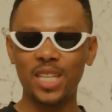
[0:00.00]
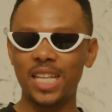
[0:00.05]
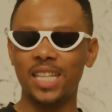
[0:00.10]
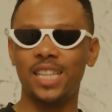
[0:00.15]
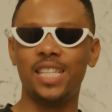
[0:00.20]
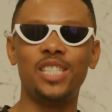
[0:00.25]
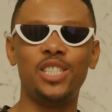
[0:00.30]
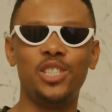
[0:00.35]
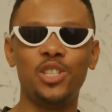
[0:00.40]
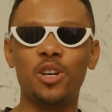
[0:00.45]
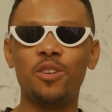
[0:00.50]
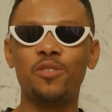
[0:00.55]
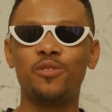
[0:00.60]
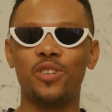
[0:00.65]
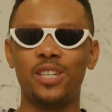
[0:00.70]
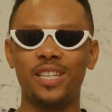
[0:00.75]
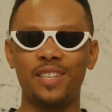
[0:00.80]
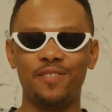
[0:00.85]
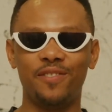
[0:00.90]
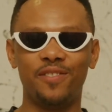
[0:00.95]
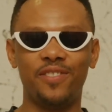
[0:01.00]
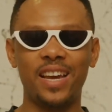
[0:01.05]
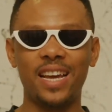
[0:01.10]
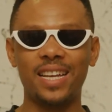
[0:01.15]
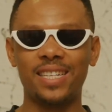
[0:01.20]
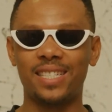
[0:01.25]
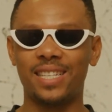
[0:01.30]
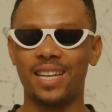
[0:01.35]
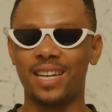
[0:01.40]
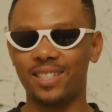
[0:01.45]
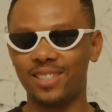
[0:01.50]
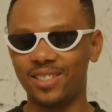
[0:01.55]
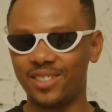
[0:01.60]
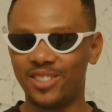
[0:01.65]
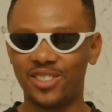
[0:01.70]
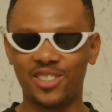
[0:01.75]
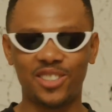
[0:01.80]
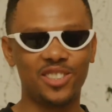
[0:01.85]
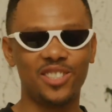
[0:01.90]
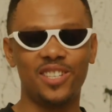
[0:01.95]
the job, for the events and
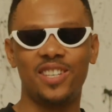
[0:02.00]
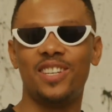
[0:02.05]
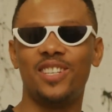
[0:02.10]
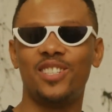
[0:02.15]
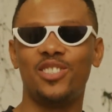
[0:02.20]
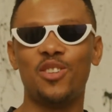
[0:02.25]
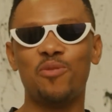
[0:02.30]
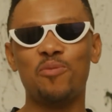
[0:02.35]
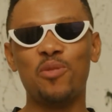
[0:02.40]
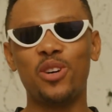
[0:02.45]
some